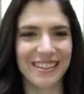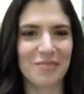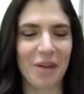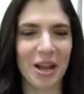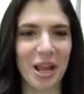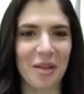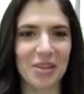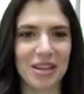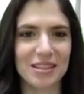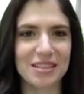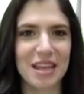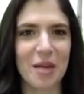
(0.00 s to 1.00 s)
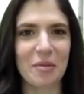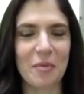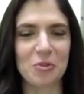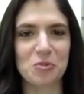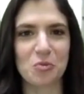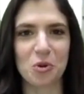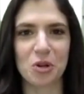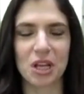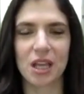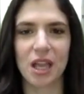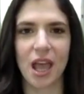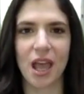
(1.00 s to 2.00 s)
My name is Tammy
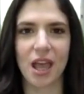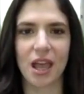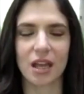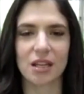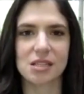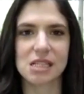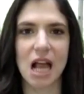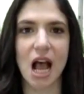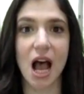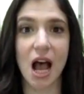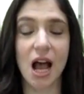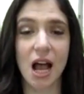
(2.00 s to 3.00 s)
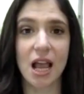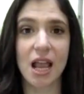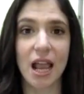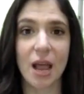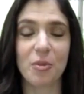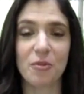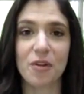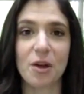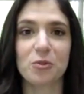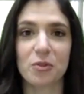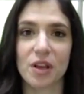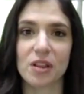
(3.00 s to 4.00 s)
Mastroberte, and I am the
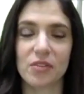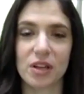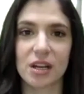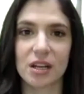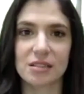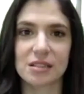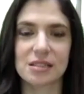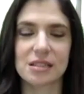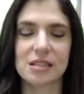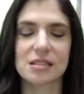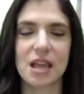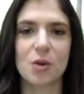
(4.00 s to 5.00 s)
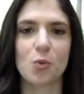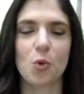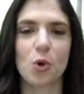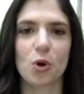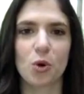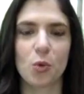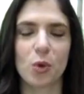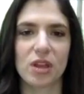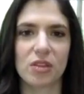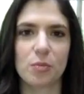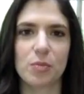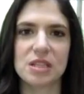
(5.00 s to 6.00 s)
founder of Elevated Existence and work
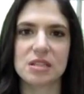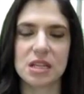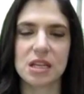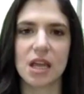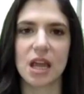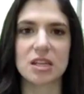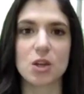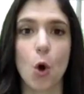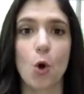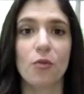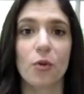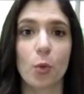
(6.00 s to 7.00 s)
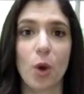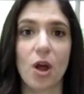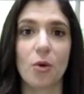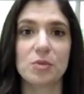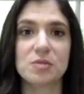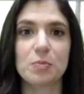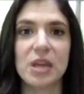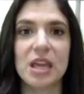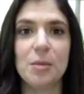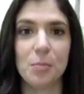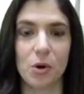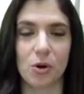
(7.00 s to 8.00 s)
with busy and overwhelmed
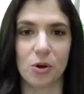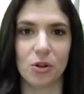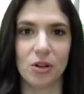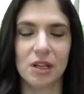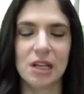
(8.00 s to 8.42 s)
people